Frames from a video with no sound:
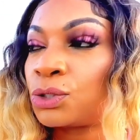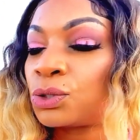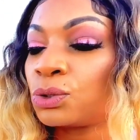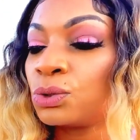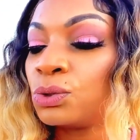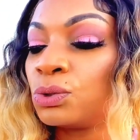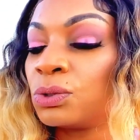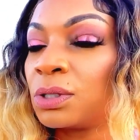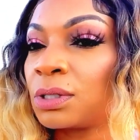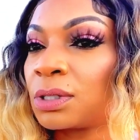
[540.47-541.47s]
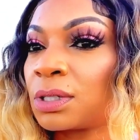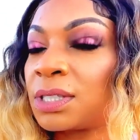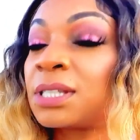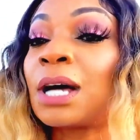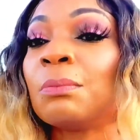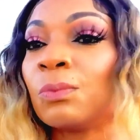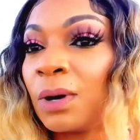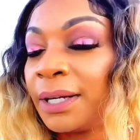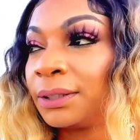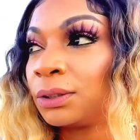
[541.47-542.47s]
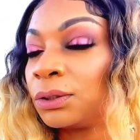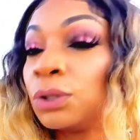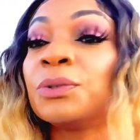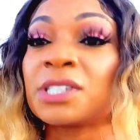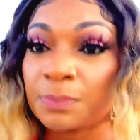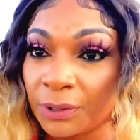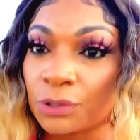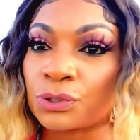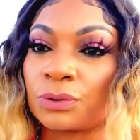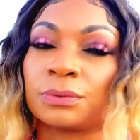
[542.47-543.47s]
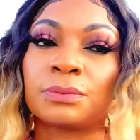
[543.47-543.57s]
to someone who is spiritual,